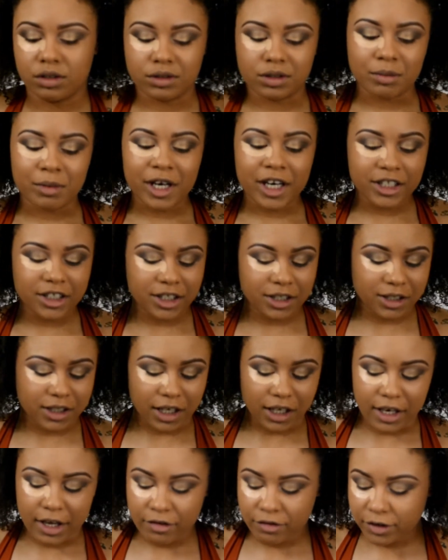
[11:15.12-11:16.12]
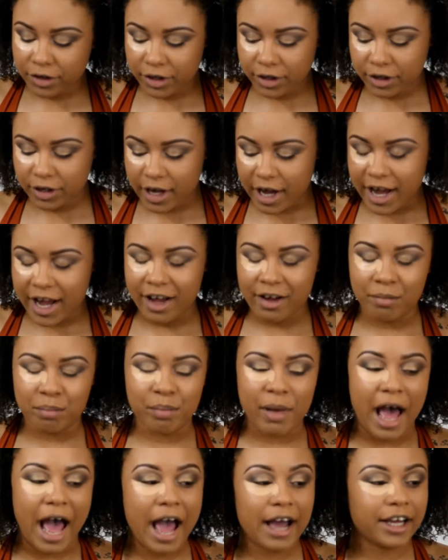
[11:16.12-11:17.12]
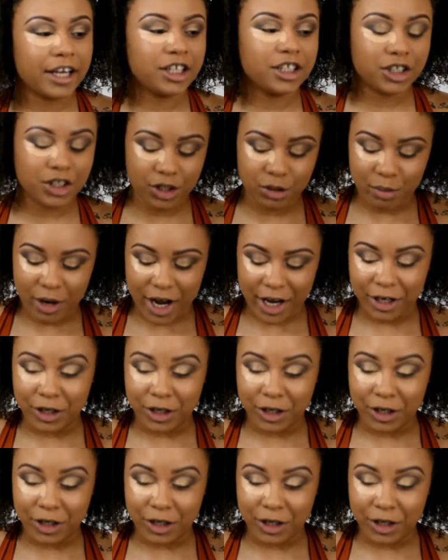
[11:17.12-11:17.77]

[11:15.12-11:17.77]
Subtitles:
somebody just delivered a package to my